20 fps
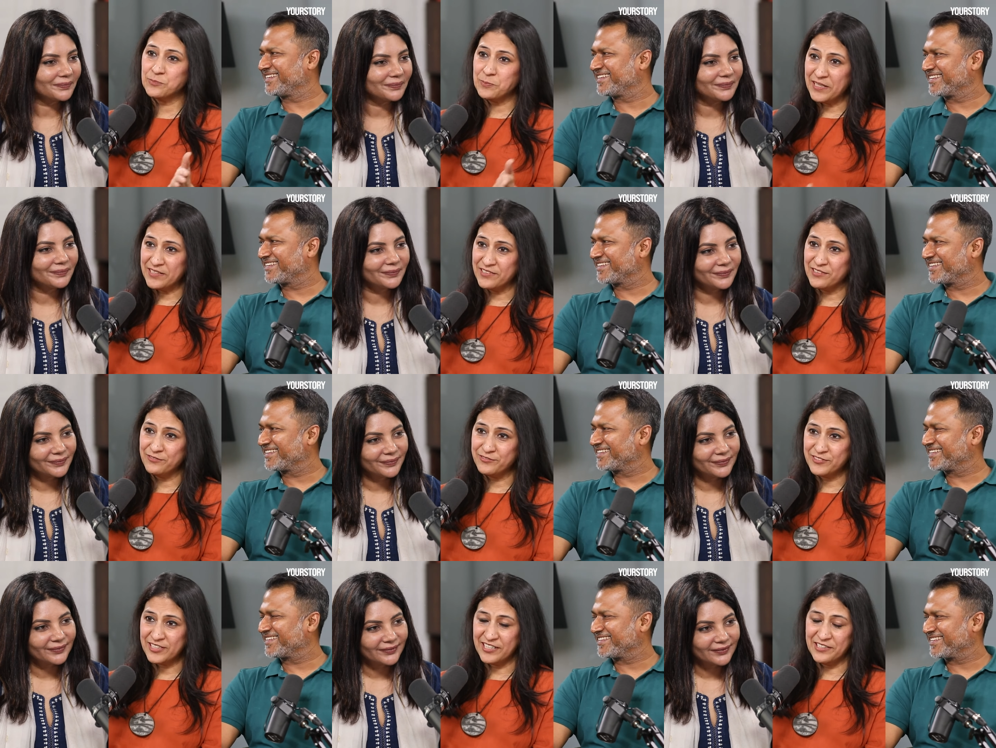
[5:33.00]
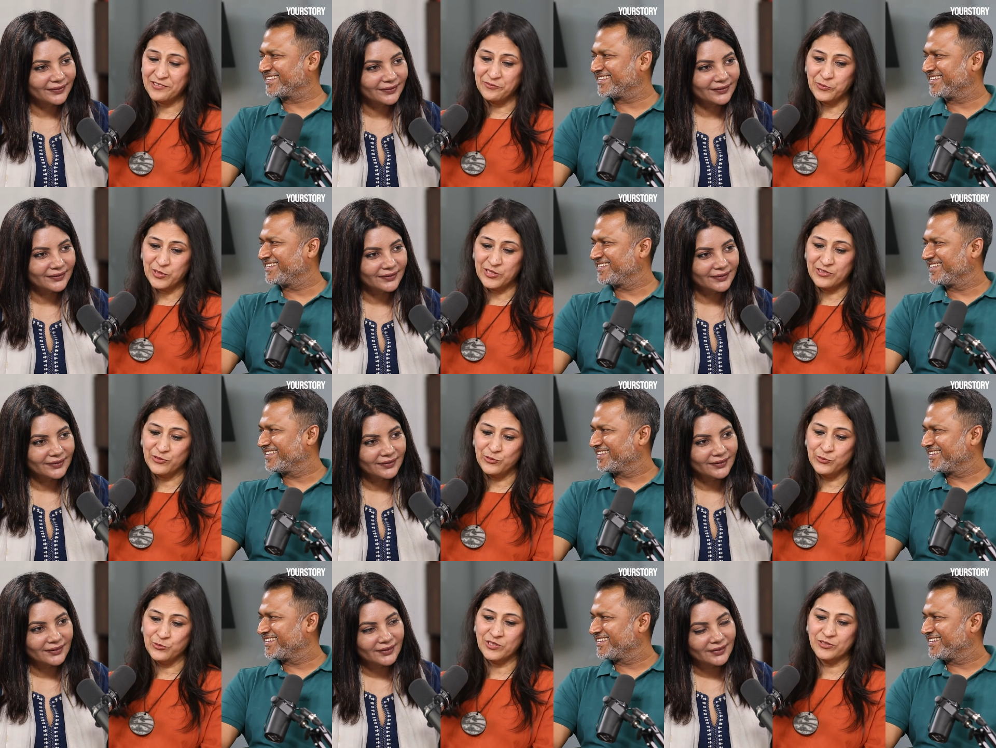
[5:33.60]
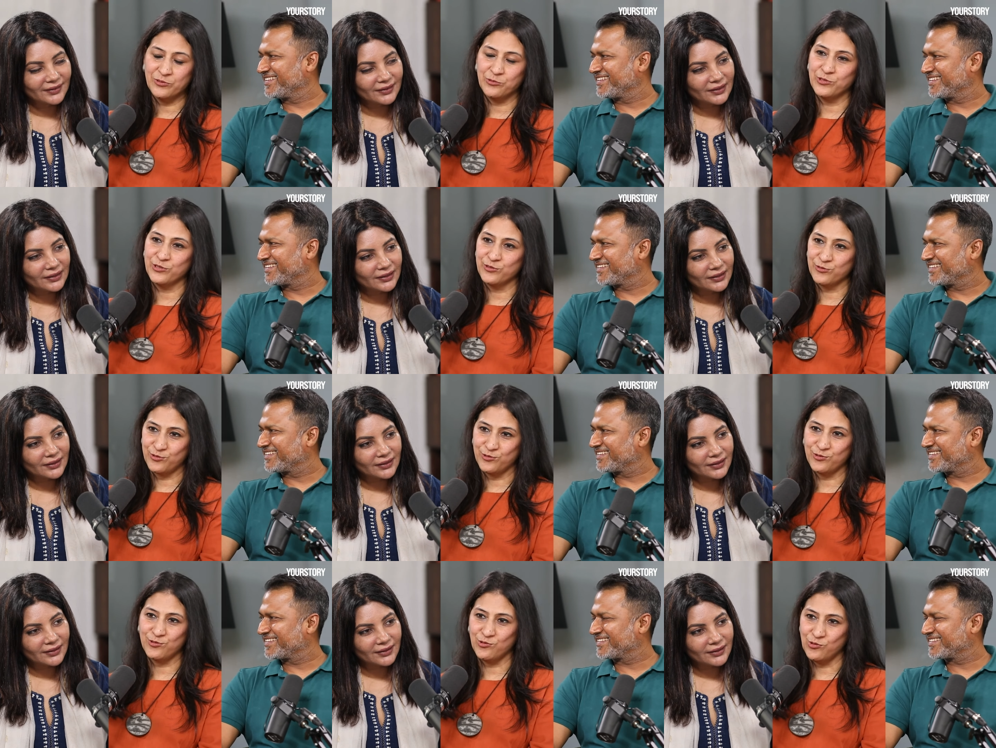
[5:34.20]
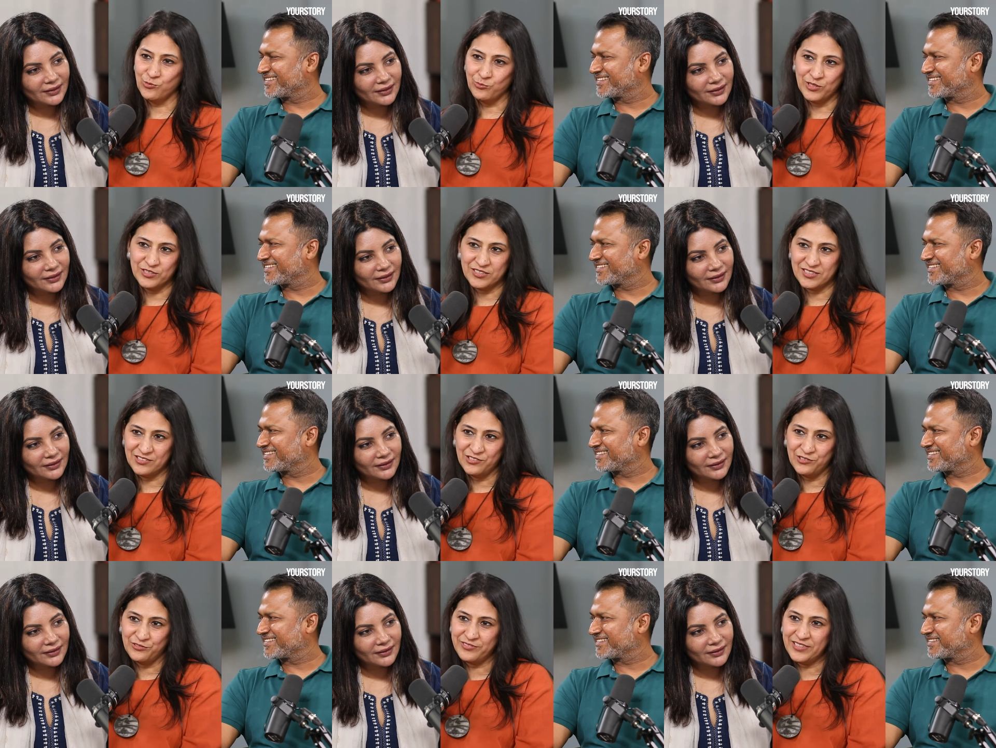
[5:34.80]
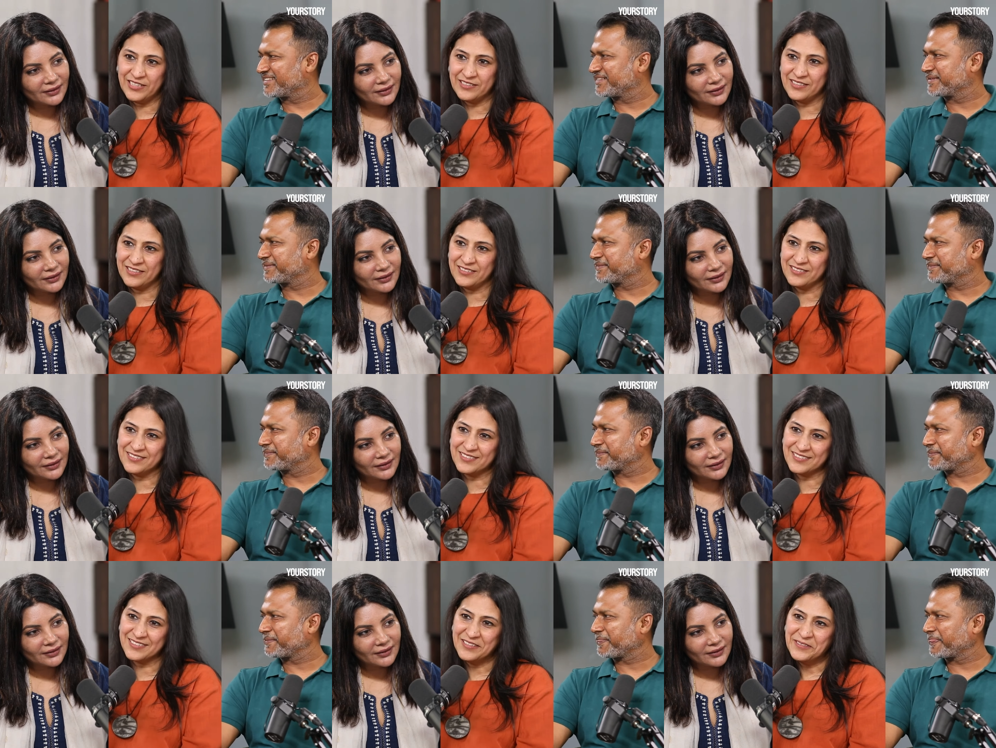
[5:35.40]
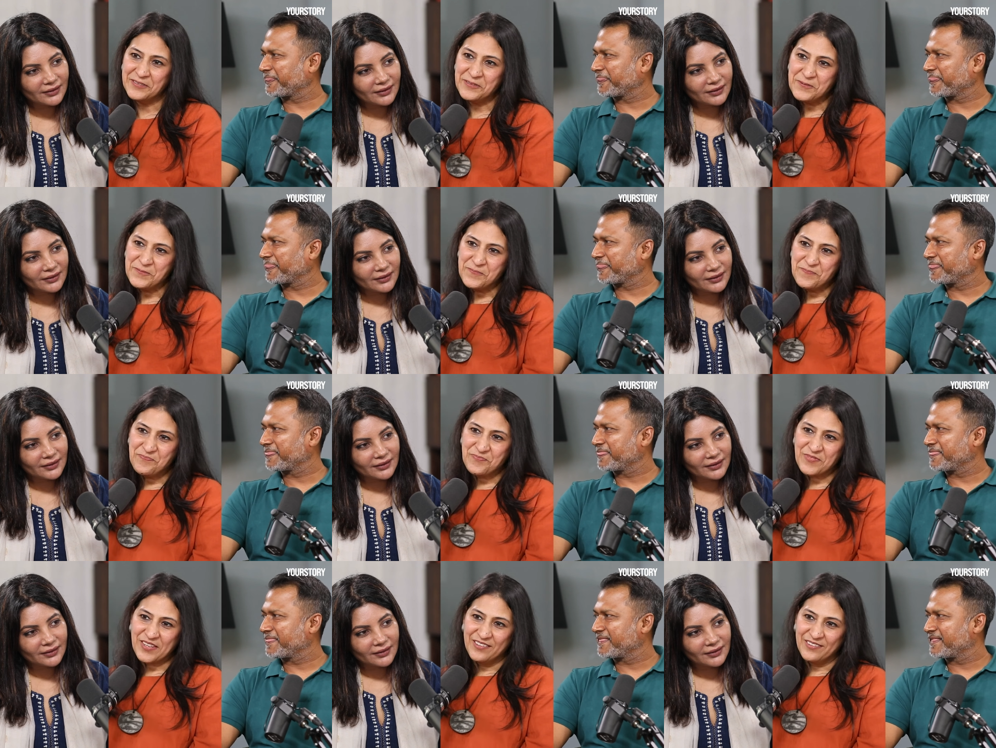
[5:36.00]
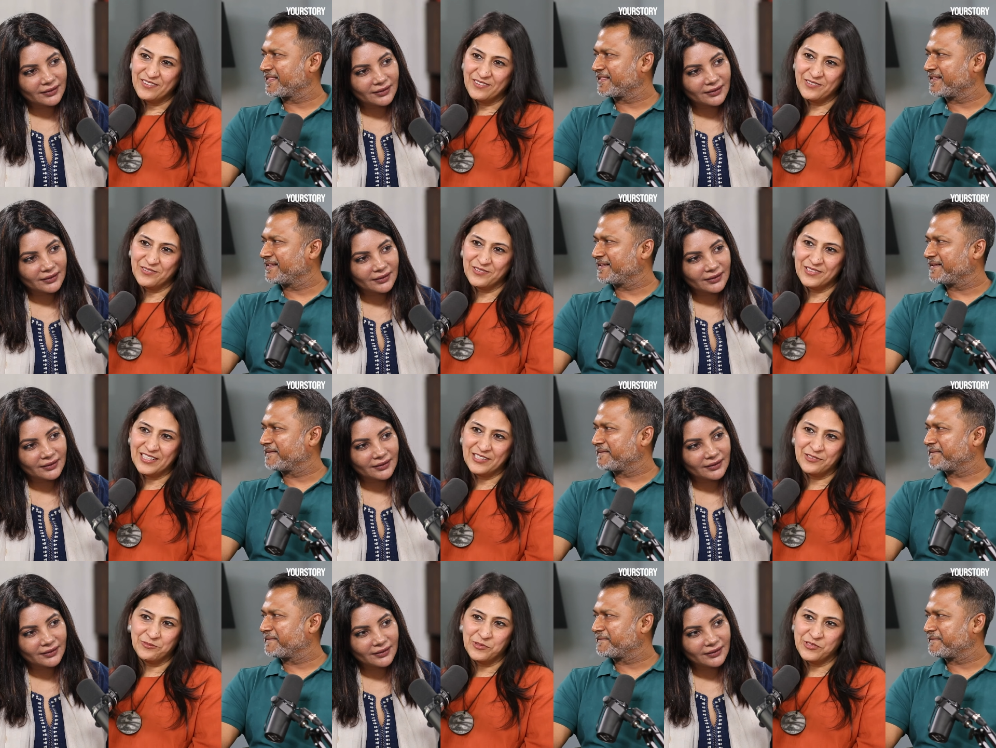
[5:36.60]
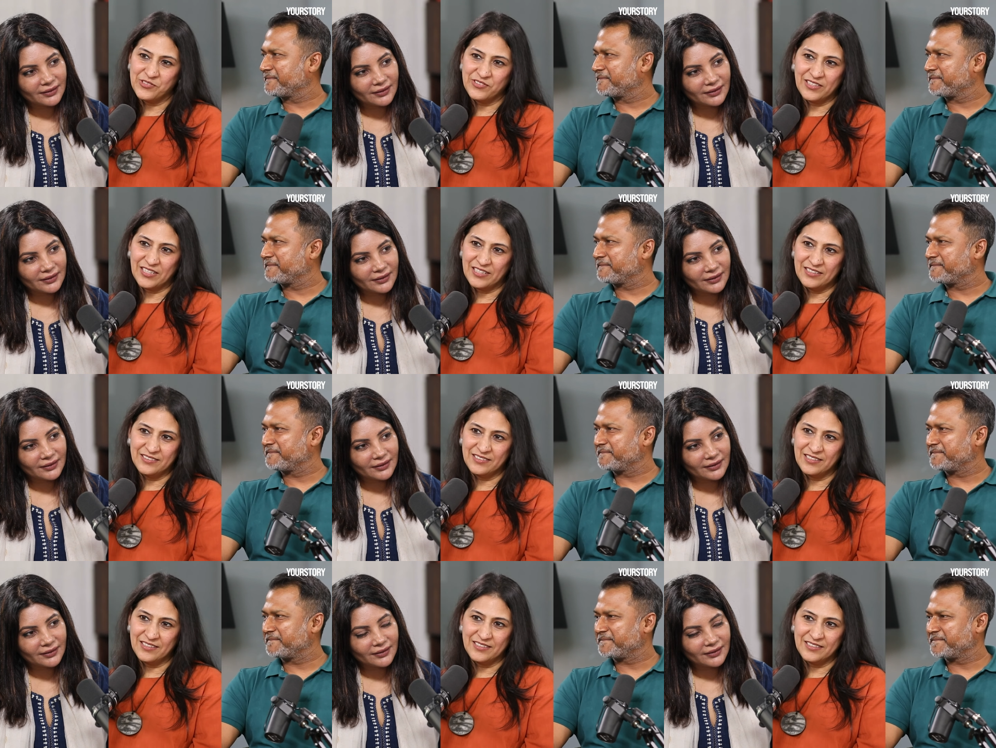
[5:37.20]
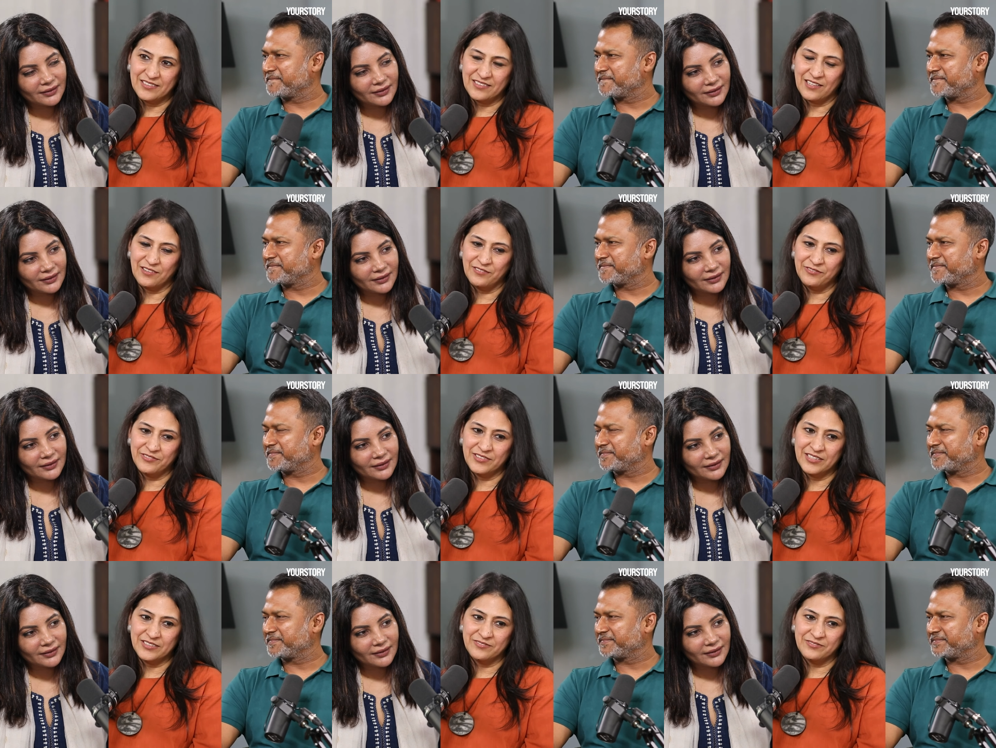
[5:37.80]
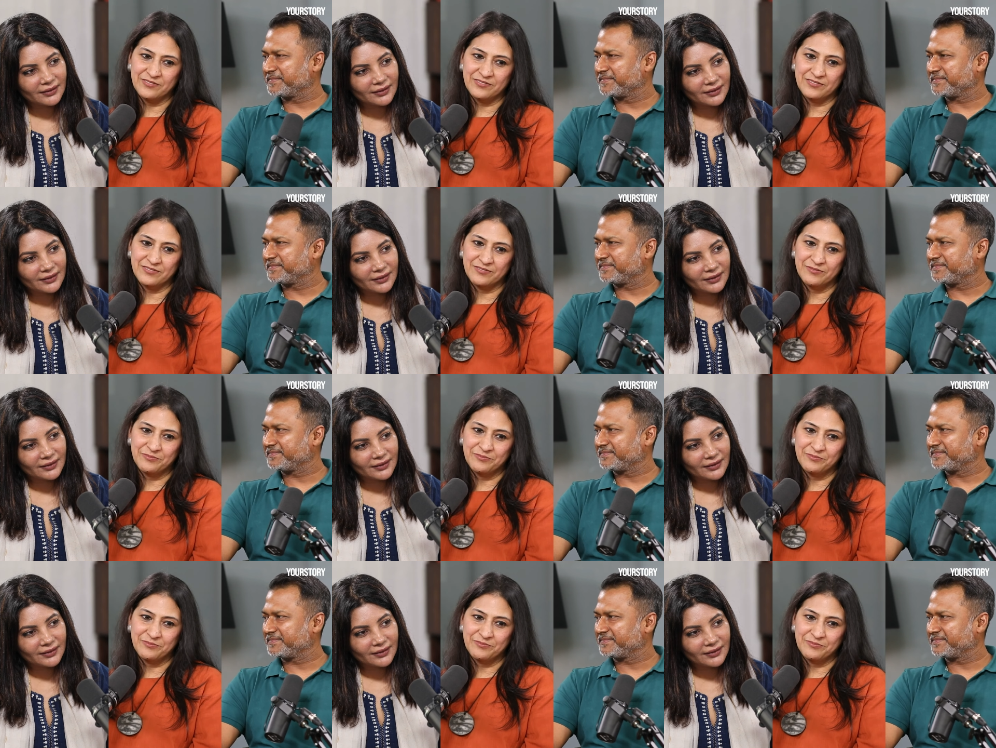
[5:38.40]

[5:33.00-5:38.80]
Speaker 1: span of time, when you are going through so much in your finance, so that was really really tough, and